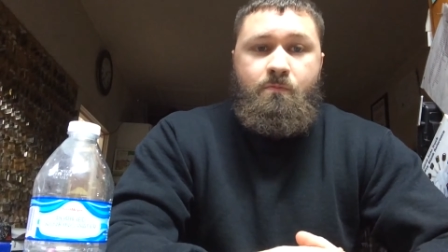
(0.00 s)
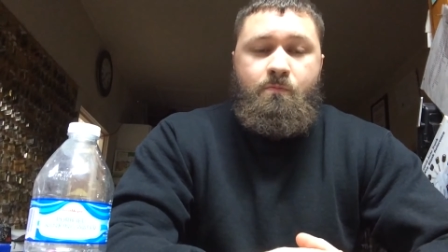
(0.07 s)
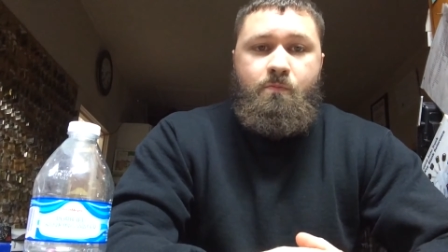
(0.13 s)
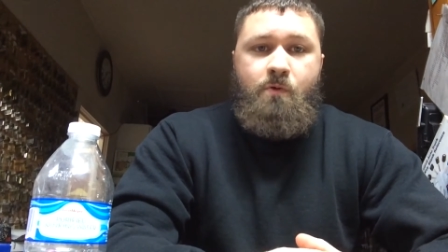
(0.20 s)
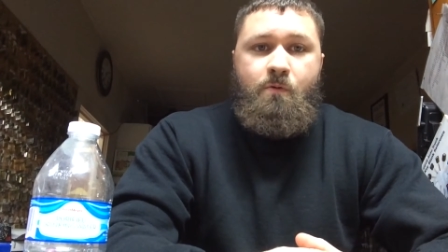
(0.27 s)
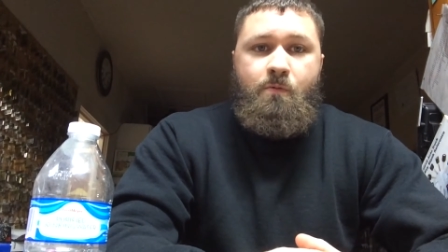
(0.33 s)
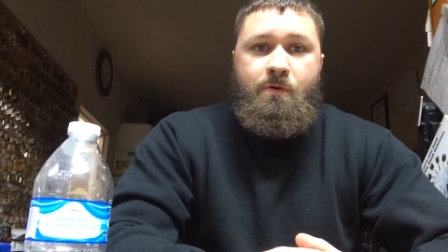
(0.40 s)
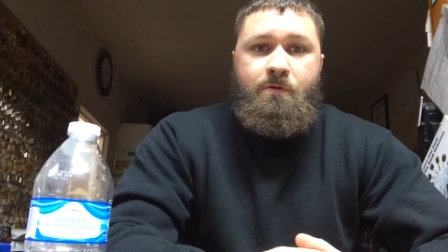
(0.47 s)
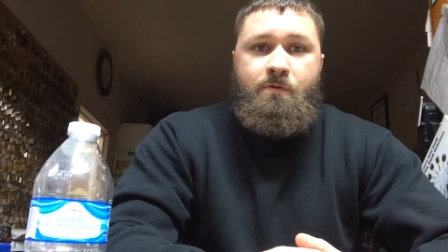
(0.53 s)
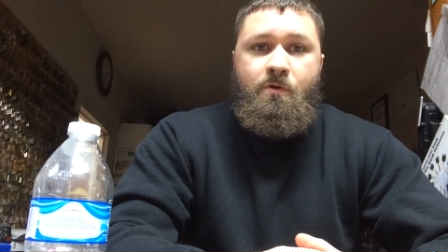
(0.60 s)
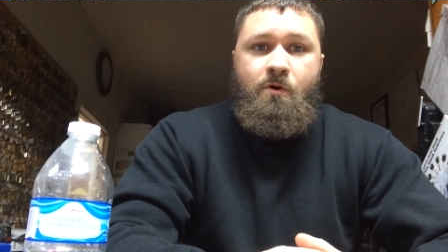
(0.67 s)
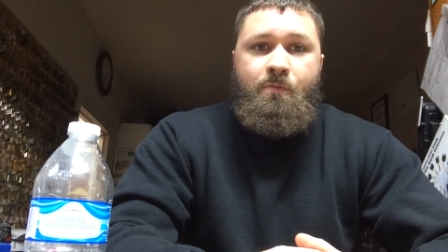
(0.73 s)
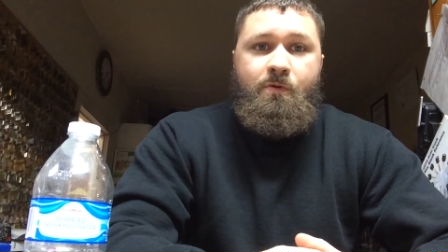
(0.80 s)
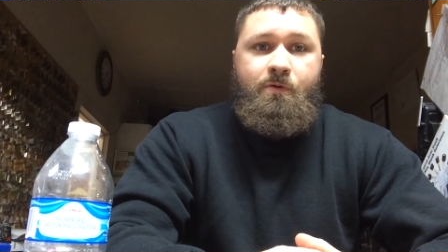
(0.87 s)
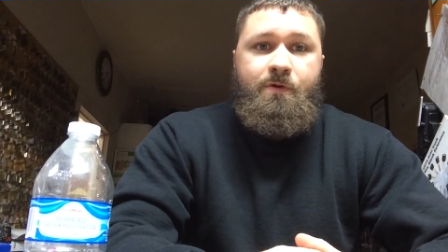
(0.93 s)
what would
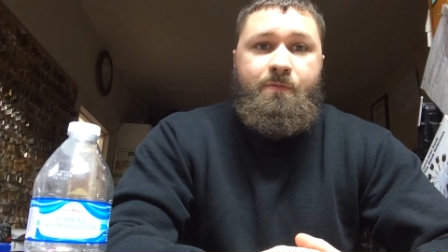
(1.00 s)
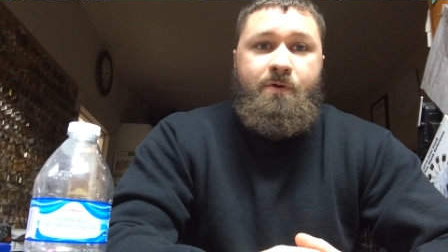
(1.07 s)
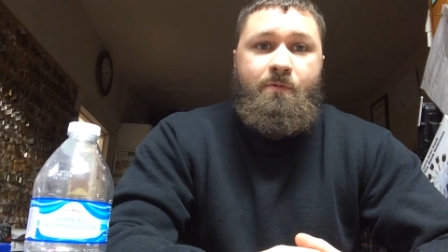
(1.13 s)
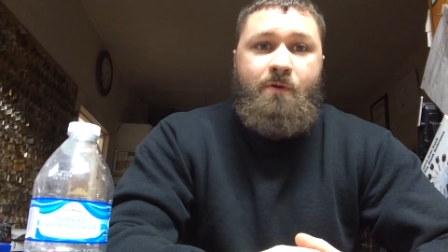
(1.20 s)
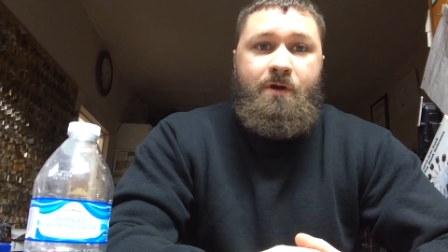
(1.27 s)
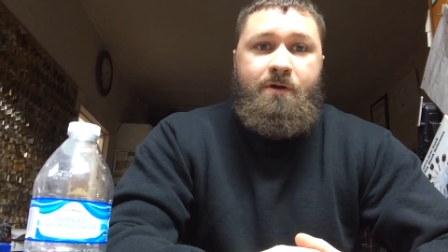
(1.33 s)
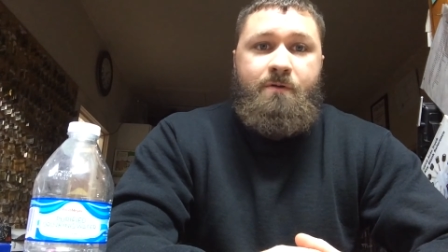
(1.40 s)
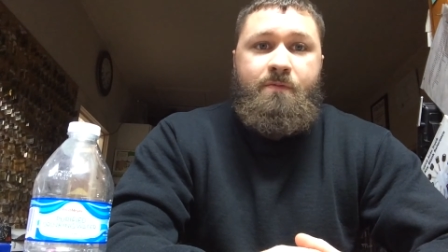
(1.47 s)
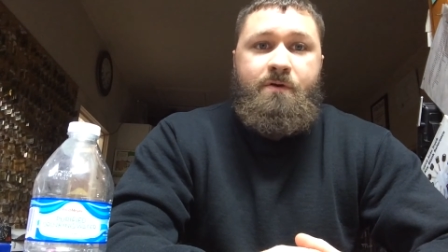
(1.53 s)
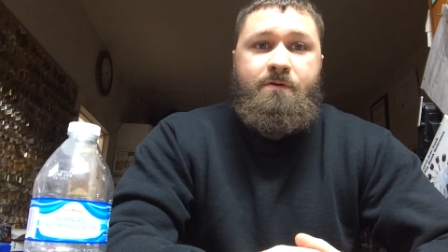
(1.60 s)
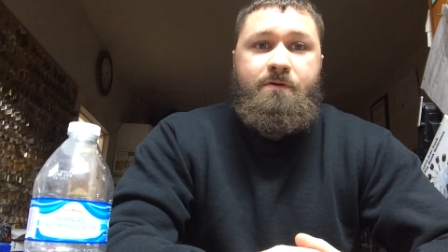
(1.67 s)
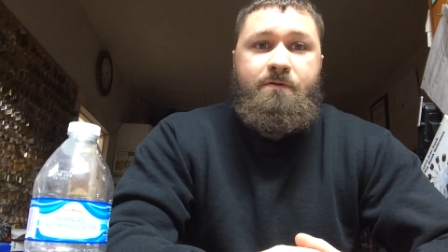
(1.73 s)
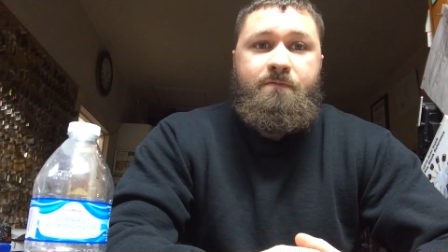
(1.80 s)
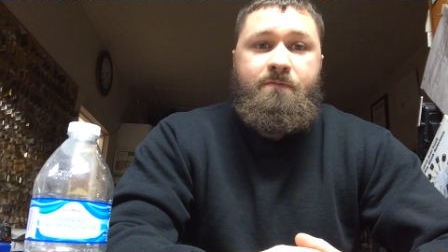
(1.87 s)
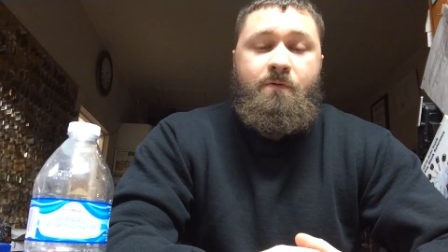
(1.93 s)
normally be
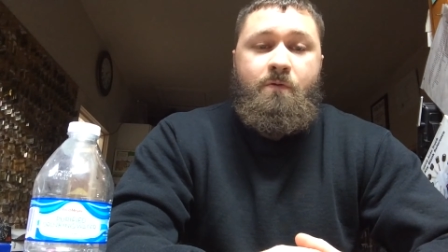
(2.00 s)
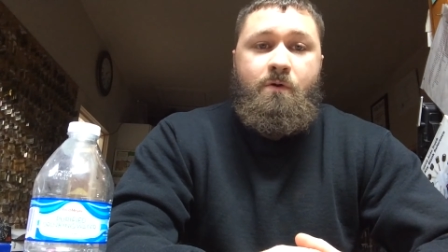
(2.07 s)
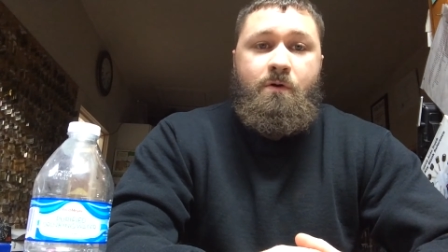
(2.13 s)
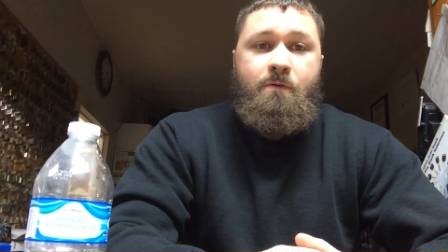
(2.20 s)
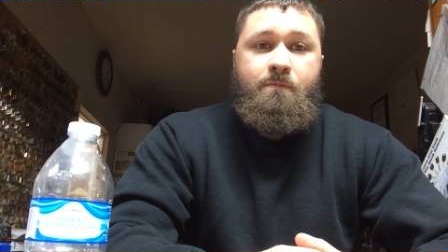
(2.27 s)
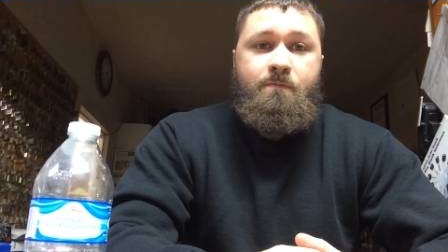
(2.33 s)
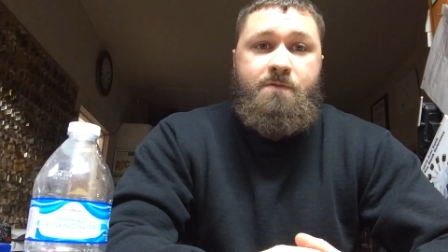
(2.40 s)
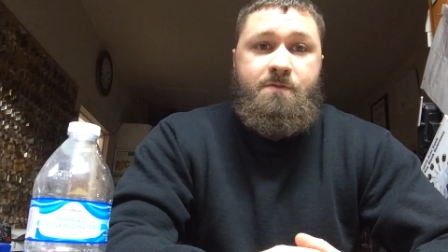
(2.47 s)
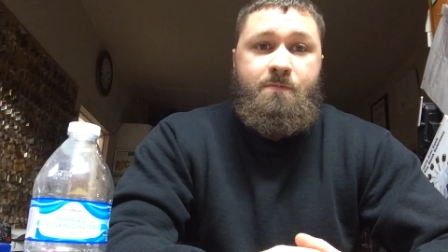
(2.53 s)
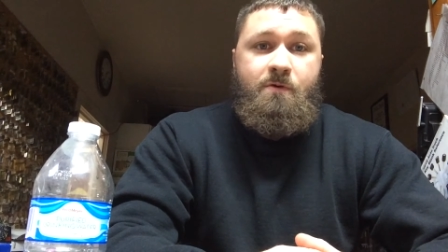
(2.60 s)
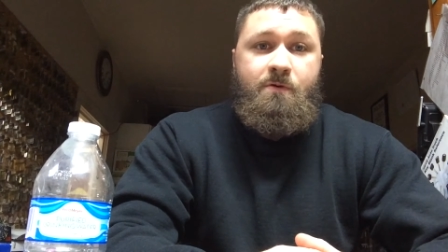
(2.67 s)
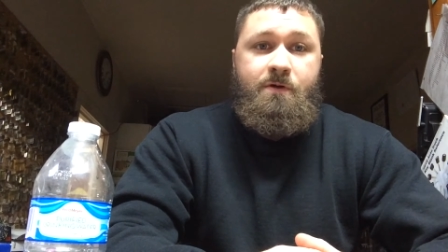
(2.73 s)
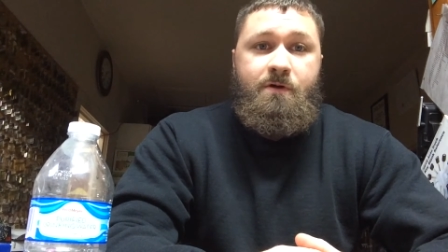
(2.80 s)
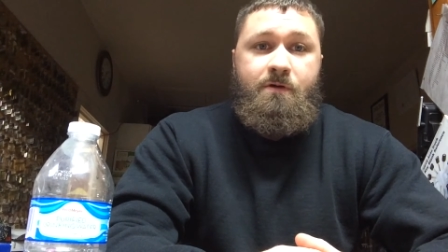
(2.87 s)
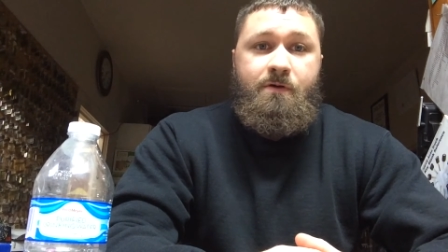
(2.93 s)
recommended for
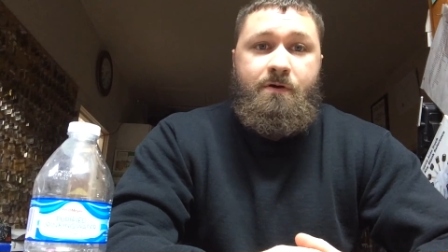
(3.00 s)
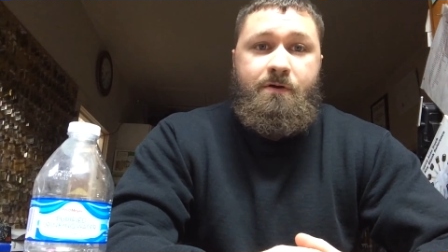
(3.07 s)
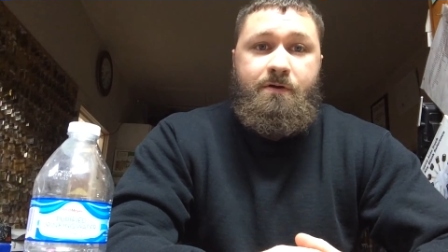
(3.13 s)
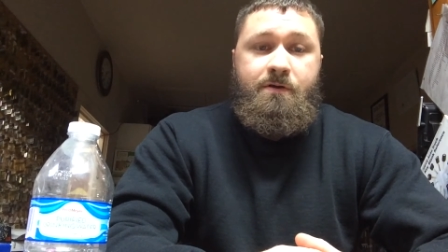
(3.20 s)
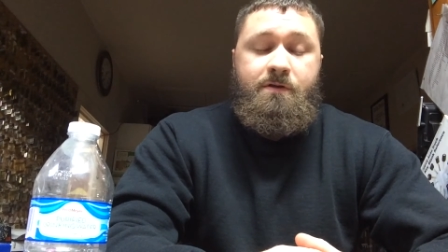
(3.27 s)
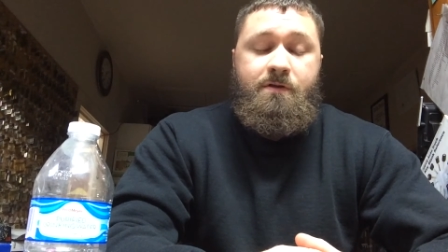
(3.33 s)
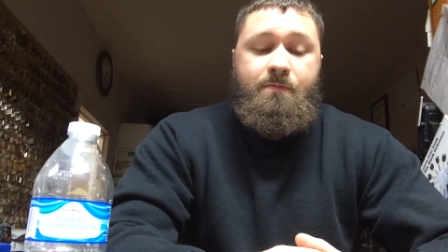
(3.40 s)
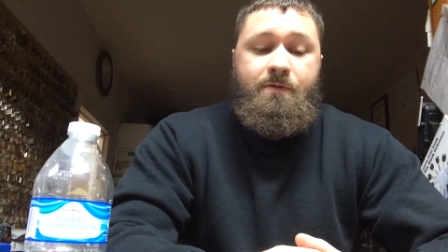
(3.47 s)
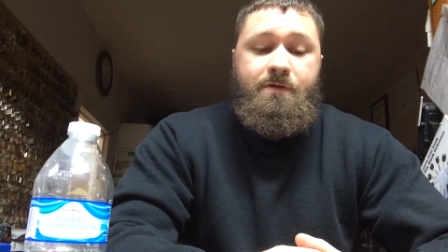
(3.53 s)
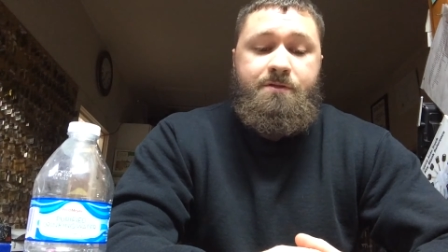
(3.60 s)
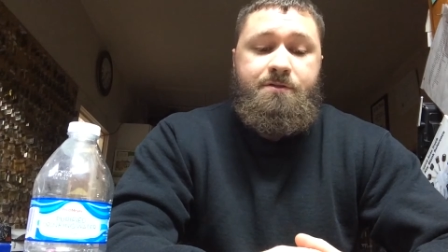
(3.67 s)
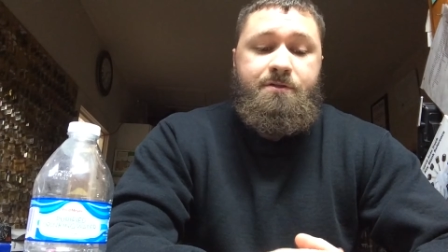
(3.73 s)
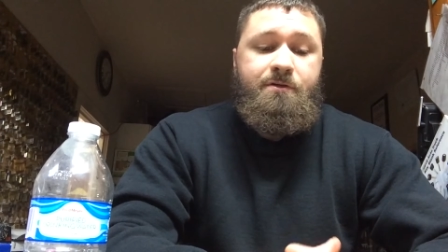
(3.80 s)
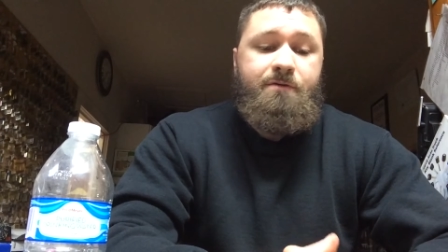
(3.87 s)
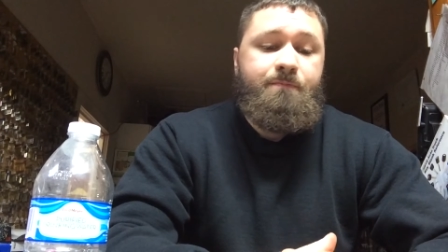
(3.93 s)
smoking a Latakia
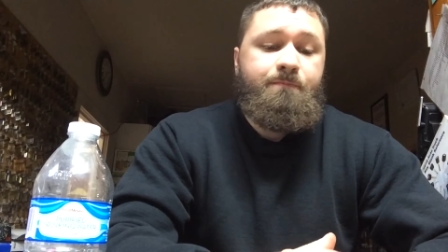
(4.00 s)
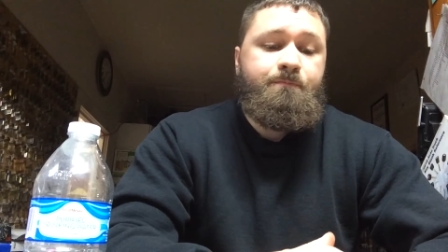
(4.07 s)
mixture.